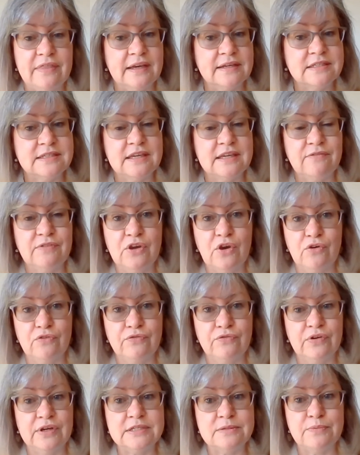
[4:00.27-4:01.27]
thanksgiving
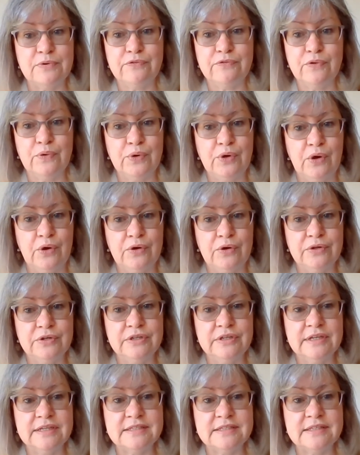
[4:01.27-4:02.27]
offerings before
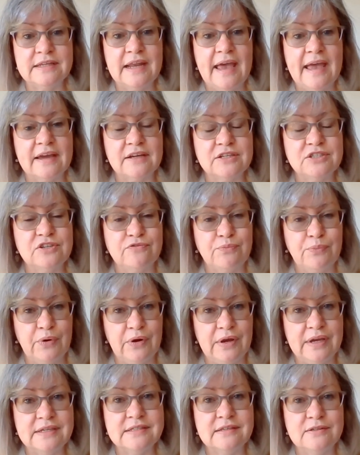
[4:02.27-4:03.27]
God as an act of
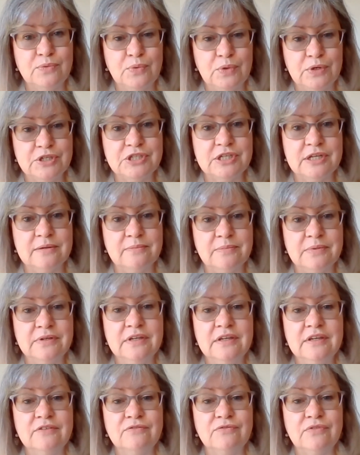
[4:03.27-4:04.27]
praise and worship
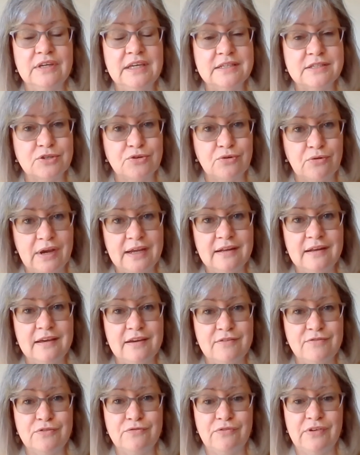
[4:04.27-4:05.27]
for His great
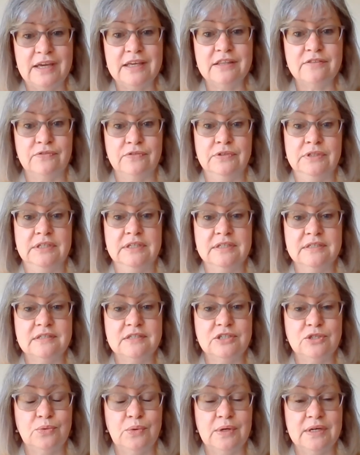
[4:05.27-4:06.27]
love and
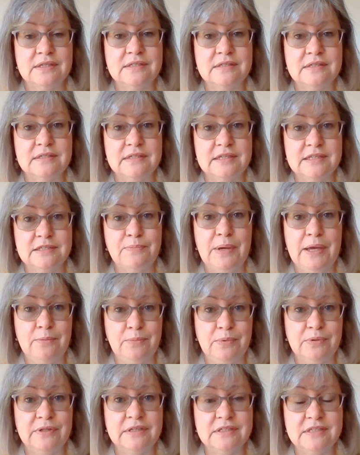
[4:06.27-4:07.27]
faithfulness to us as His
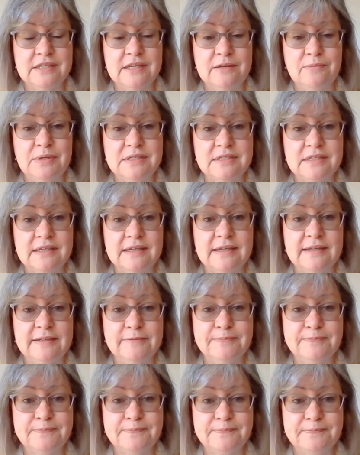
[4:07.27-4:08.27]
people at CBC.